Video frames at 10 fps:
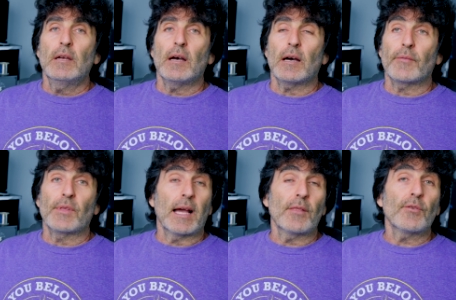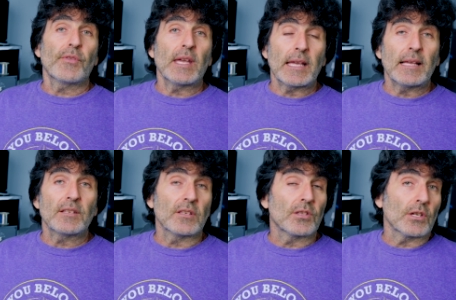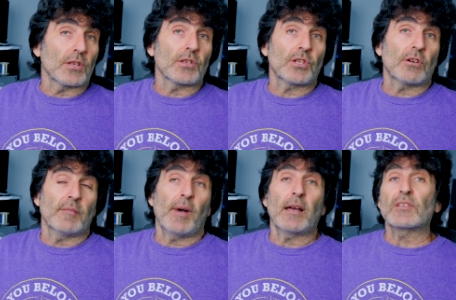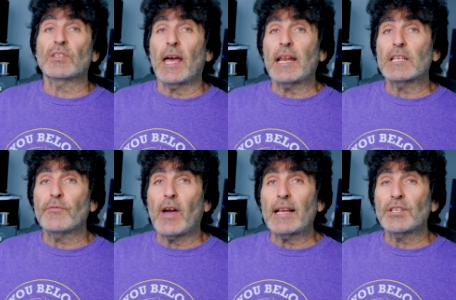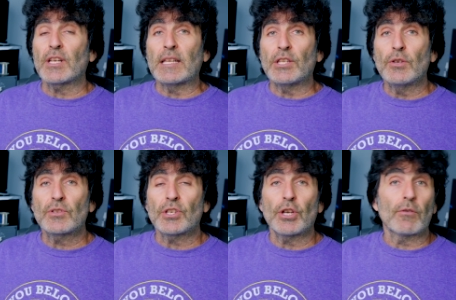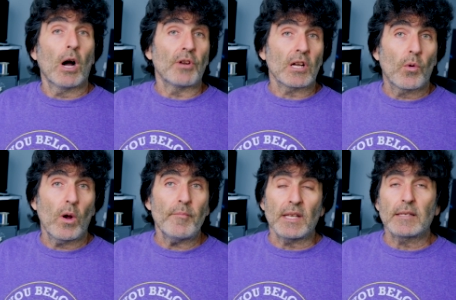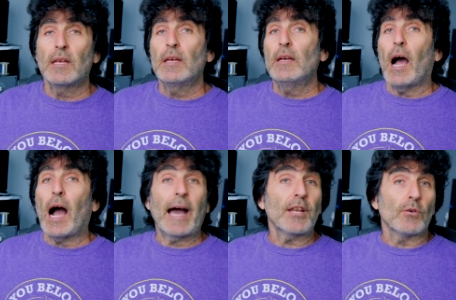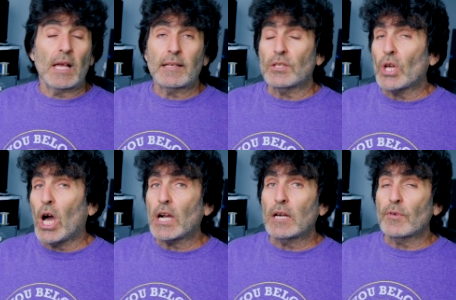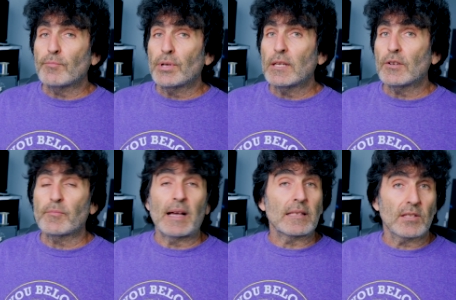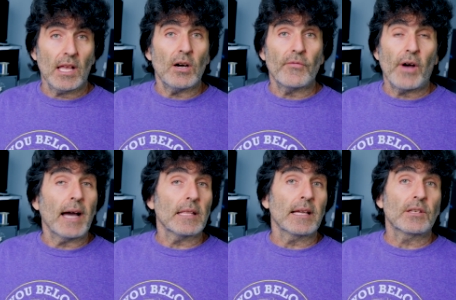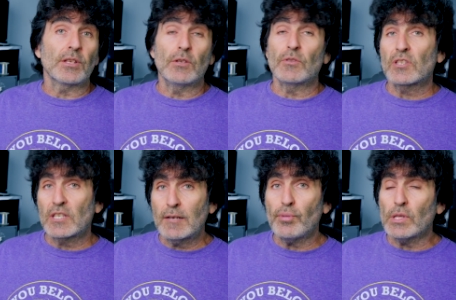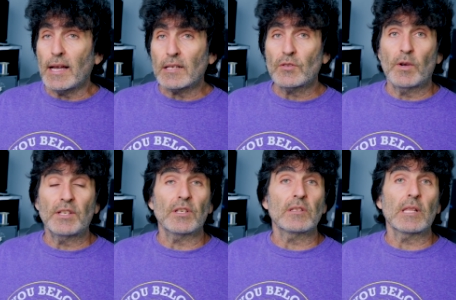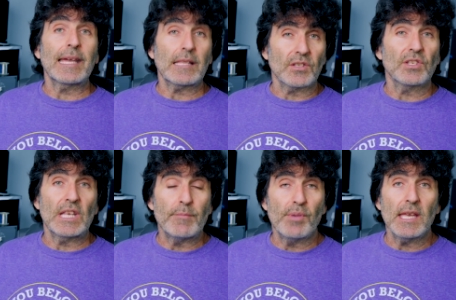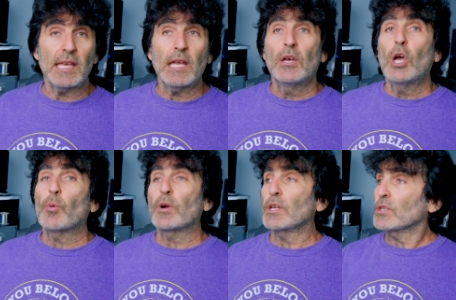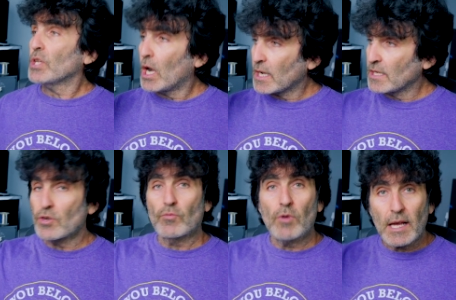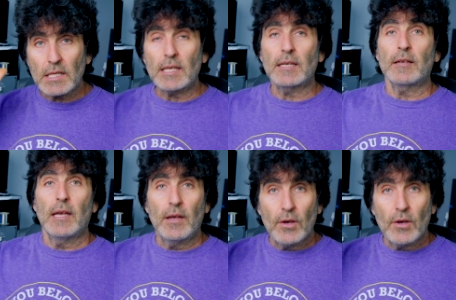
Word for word: Uh, the other thing is, is there's a certain amount of satisfaction in using your own equipment. I don't like to talk on repeaters myself. I like to use simplex, which is like the C B, where you're talking directly